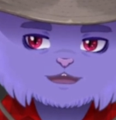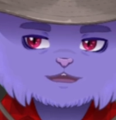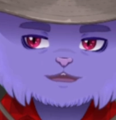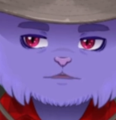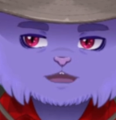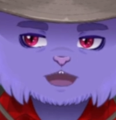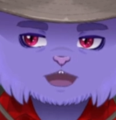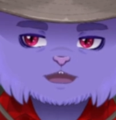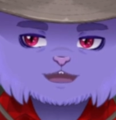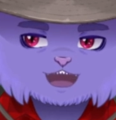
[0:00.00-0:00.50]

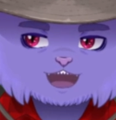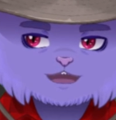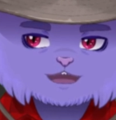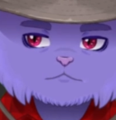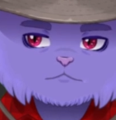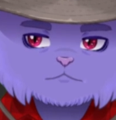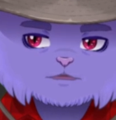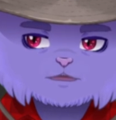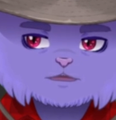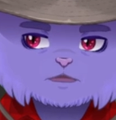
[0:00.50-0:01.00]

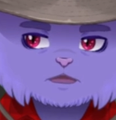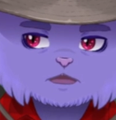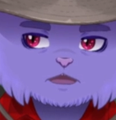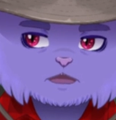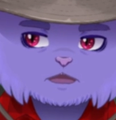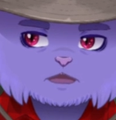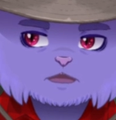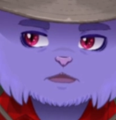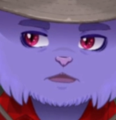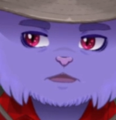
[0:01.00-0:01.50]

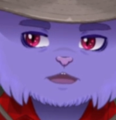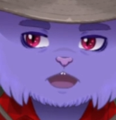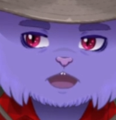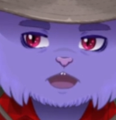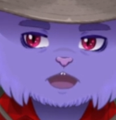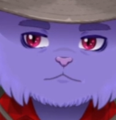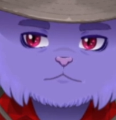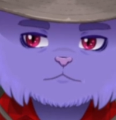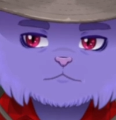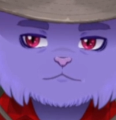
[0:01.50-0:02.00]

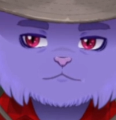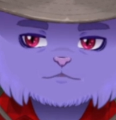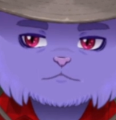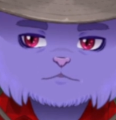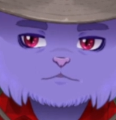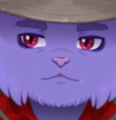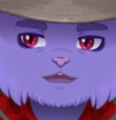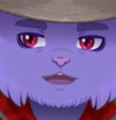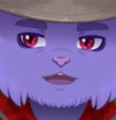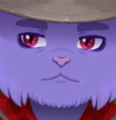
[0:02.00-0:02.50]
Scooby-Doo
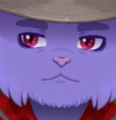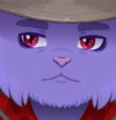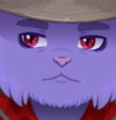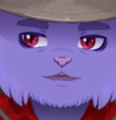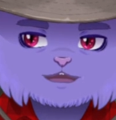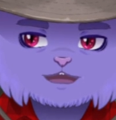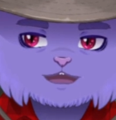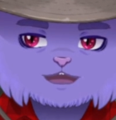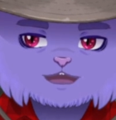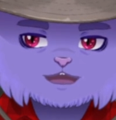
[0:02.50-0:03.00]
thing that
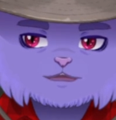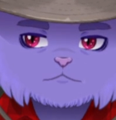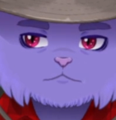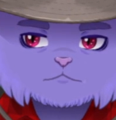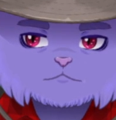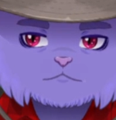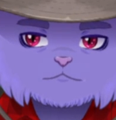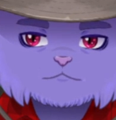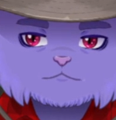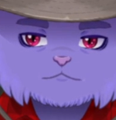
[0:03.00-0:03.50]

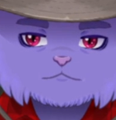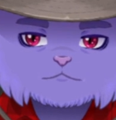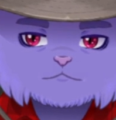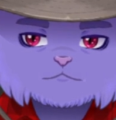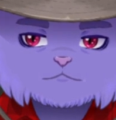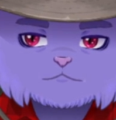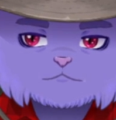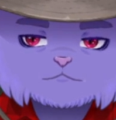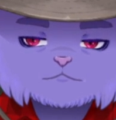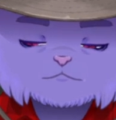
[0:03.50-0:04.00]
happened,
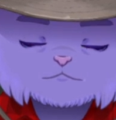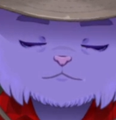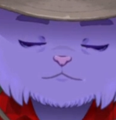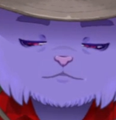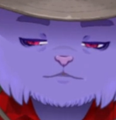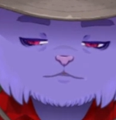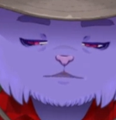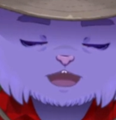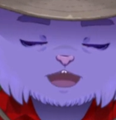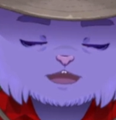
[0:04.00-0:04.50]

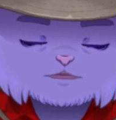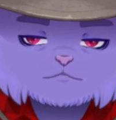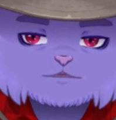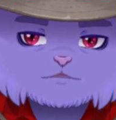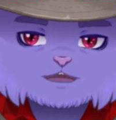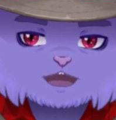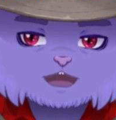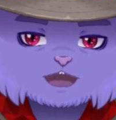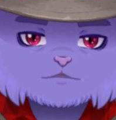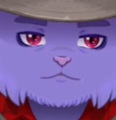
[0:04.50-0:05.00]
oh my
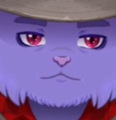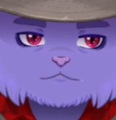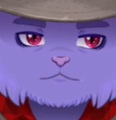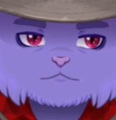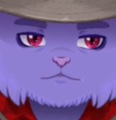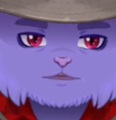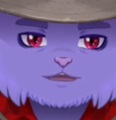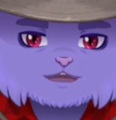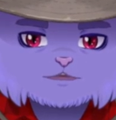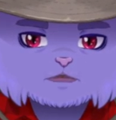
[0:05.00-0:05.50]
god, like
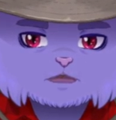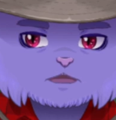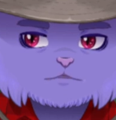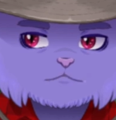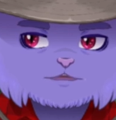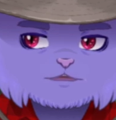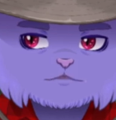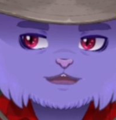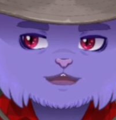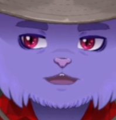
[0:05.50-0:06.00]
30 years
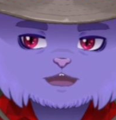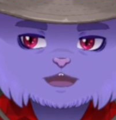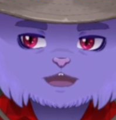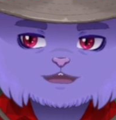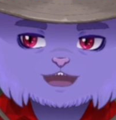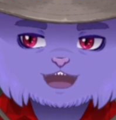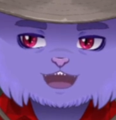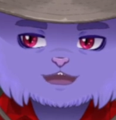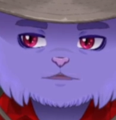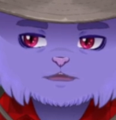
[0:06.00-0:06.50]
ago
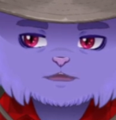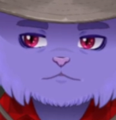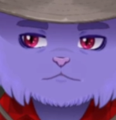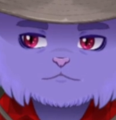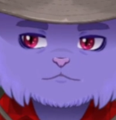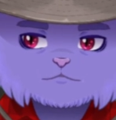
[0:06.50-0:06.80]
almost.